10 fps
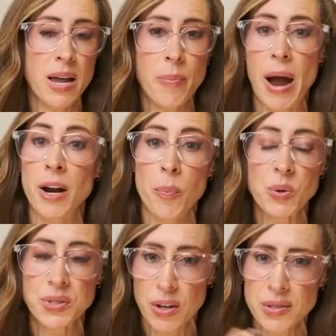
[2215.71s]
a
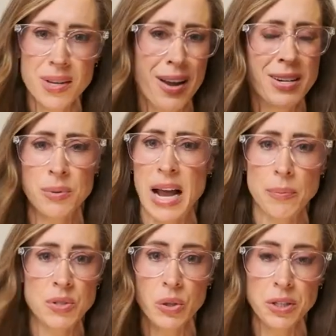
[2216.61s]
pineapple salsa and it was
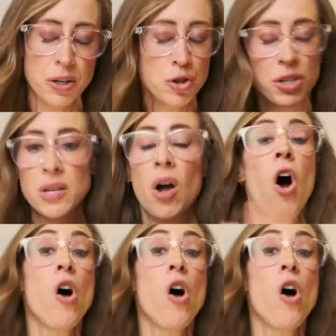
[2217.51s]
absolutely delicious.